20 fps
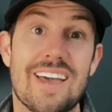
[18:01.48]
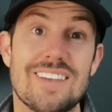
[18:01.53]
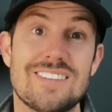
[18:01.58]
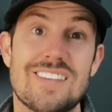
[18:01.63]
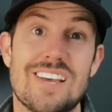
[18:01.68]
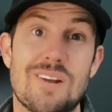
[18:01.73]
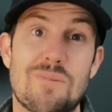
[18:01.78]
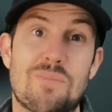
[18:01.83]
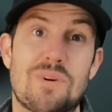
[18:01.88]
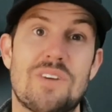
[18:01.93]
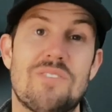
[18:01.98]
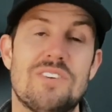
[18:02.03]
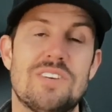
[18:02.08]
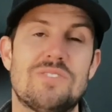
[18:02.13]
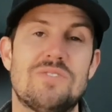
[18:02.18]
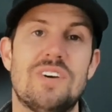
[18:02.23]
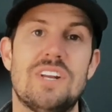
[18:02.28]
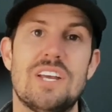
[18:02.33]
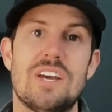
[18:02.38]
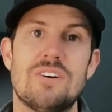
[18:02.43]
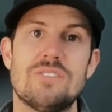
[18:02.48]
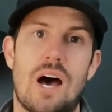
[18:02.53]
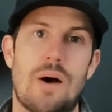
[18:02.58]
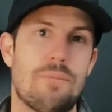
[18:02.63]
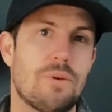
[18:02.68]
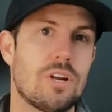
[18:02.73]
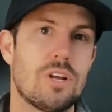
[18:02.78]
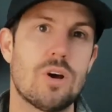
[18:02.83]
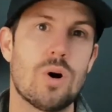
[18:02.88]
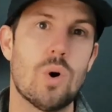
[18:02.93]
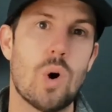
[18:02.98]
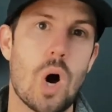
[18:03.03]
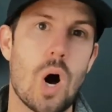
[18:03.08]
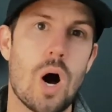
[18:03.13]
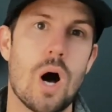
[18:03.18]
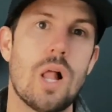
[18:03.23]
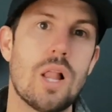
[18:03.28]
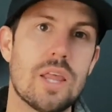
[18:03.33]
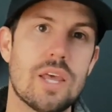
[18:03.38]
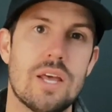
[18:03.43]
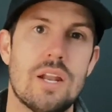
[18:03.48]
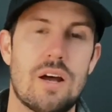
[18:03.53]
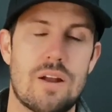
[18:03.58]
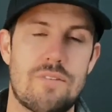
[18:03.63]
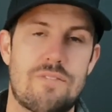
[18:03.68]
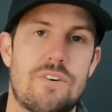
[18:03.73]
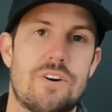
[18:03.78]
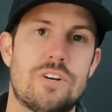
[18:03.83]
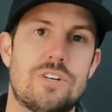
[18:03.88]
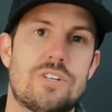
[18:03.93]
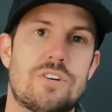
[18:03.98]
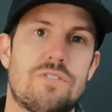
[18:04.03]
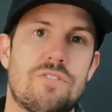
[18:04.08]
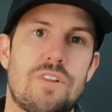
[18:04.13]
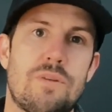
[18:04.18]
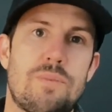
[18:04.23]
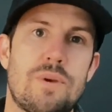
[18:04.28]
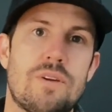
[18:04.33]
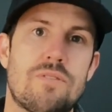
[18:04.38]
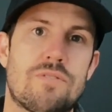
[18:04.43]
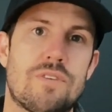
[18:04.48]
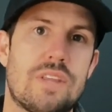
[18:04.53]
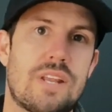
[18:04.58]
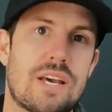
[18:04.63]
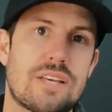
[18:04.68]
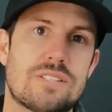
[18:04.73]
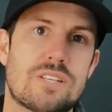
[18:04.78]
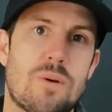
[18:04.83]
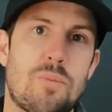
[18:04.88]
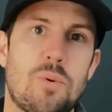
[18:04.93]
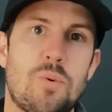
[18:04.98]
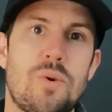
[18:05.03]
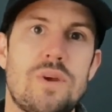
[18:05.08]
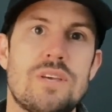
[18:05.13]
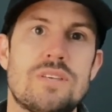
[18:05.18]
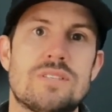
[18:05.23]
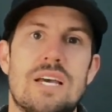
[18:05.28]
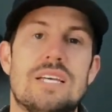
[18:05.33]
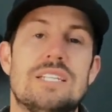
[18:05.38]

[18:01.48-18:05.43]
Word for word: said in previous videos, I'm gonna go all in on furniture flipping for the next couple weeks